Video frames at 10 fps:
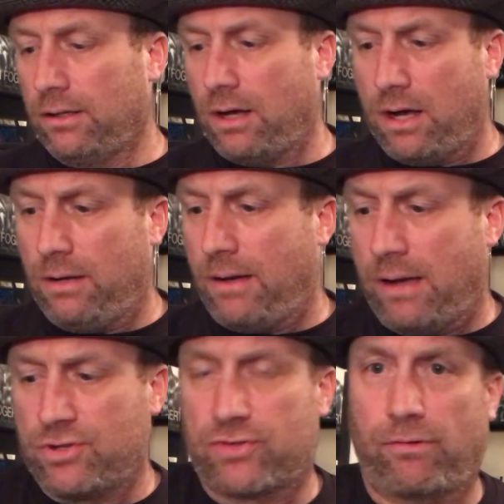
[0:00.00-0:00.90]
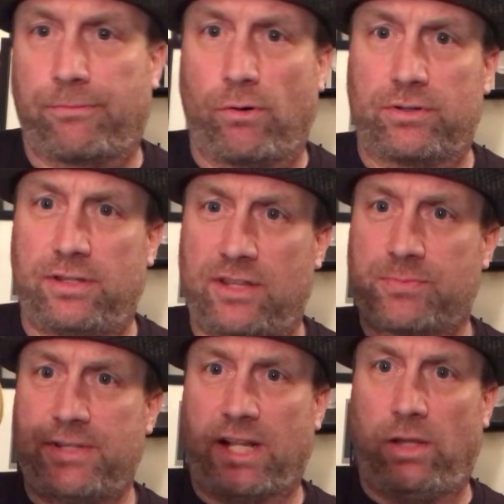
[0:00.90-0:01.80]
I'm just referring to this
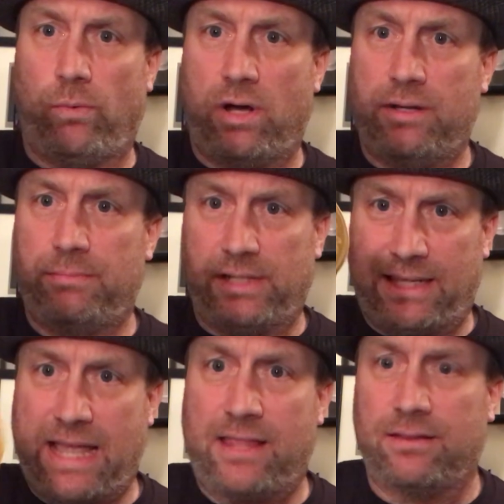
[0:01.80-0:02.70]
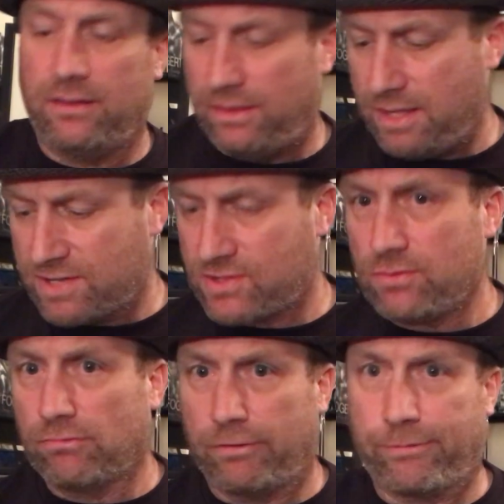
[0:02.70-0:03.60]
particular one, but again,
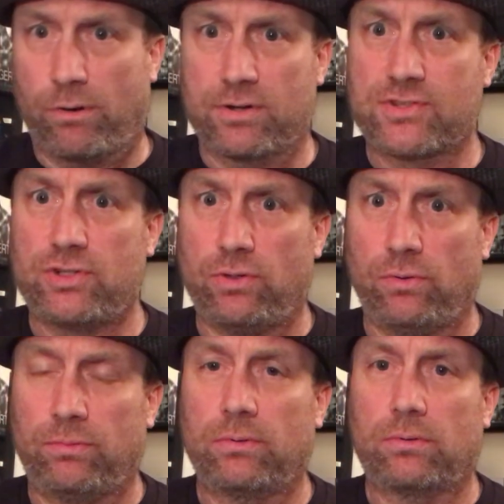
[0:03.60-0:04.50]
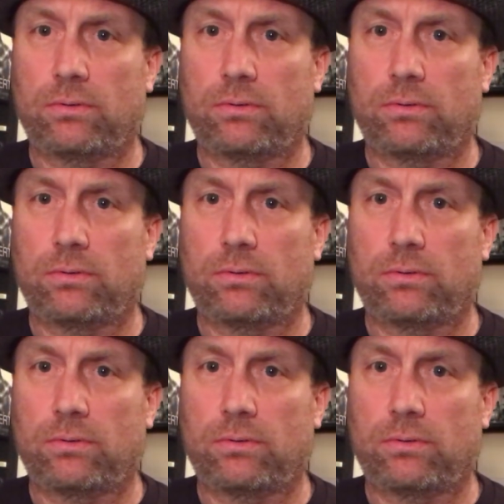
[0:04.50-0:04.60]
this refers to